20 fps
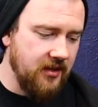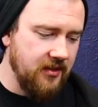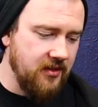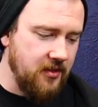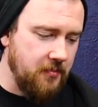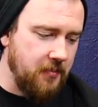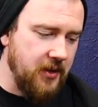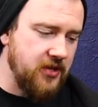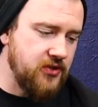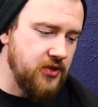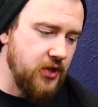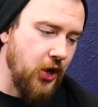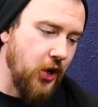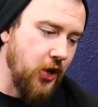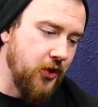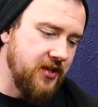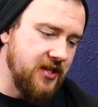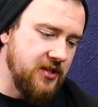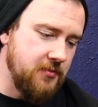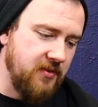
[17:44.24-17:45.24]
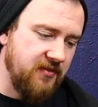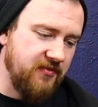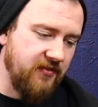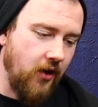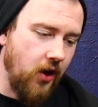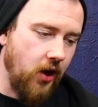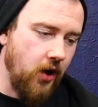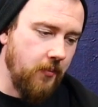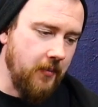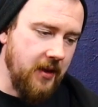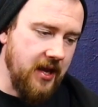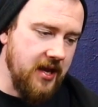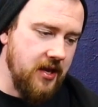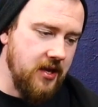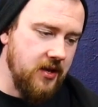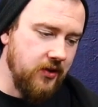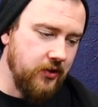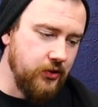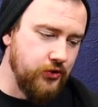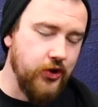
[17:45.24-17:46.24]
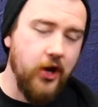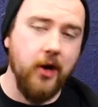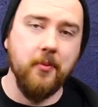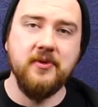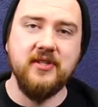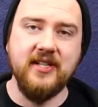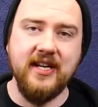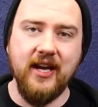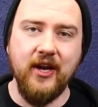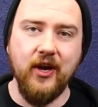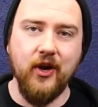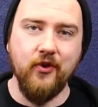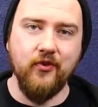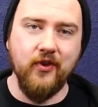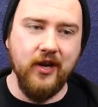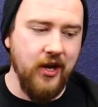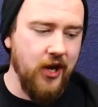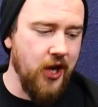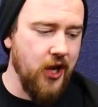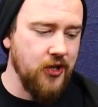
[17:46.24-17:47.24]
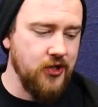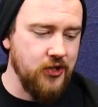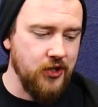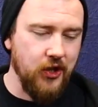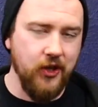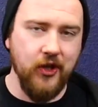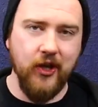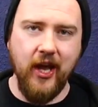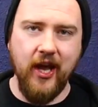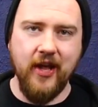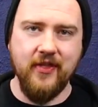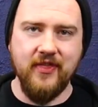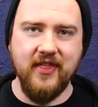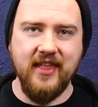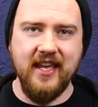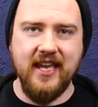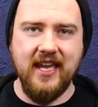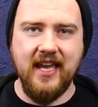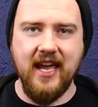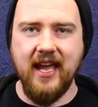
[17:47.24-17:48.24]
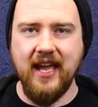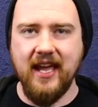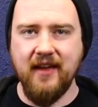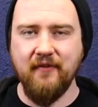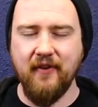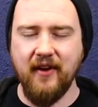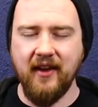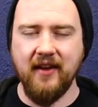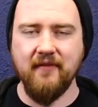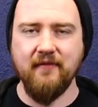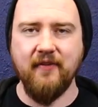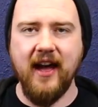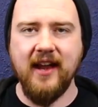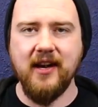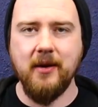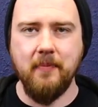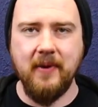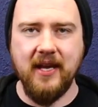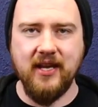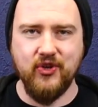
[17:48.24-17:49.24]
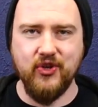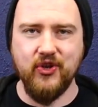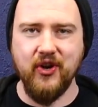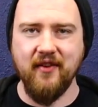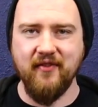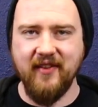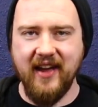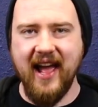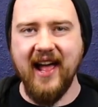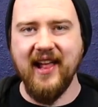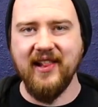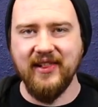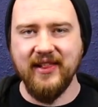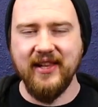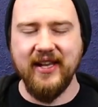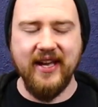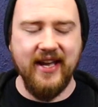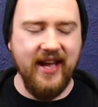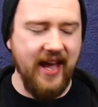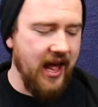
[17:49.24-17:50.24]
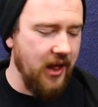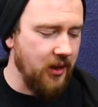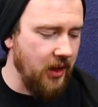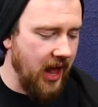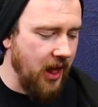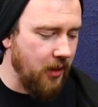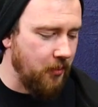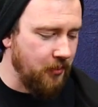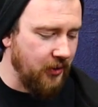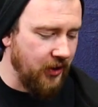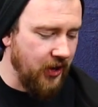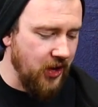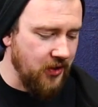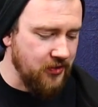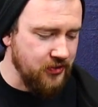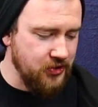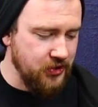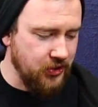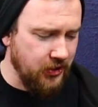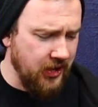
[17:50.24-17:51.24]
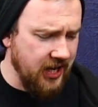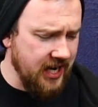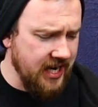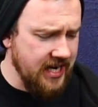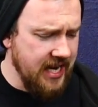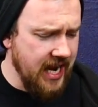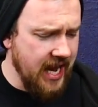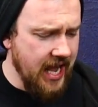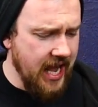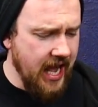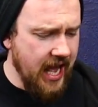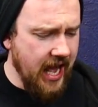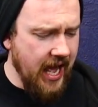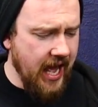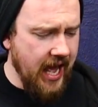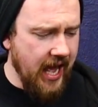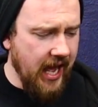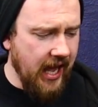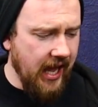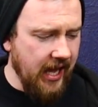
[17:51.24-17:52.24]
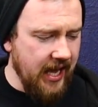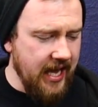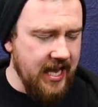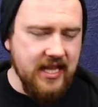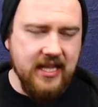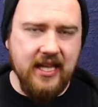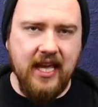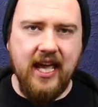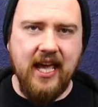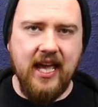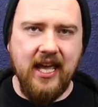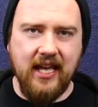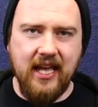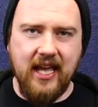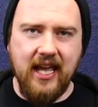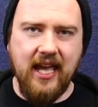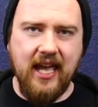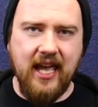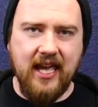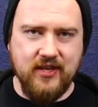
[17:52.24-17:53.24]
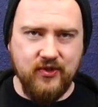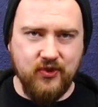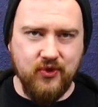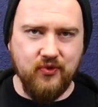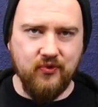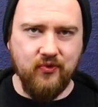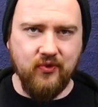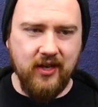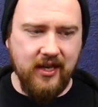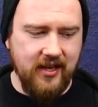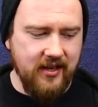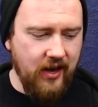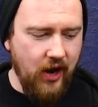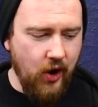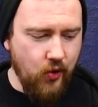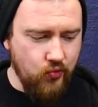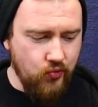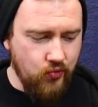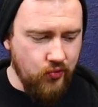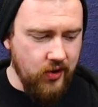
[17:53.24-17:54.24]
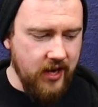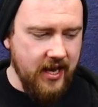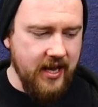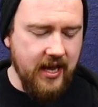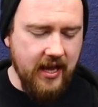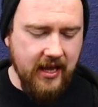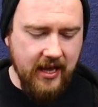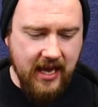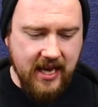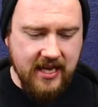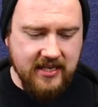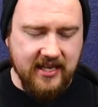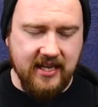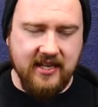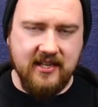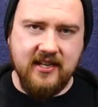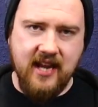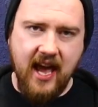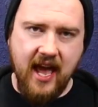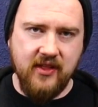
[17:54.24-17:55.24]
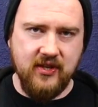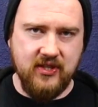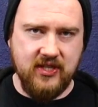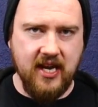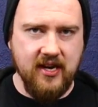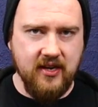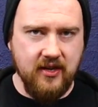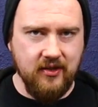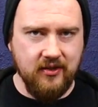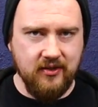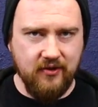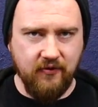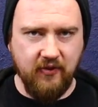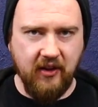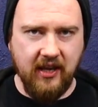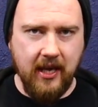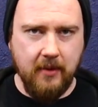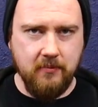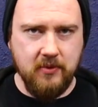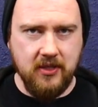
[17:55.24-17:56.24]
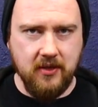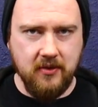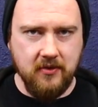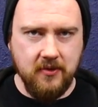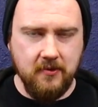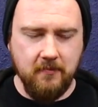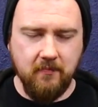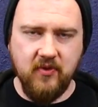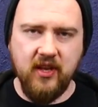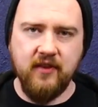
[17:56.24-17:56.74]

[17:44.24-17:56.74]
The person that owned this before me dropped it at a rehearsal, and if I can find a picture of it, I'll put it on the screen. It's a death sentence for Gibsons.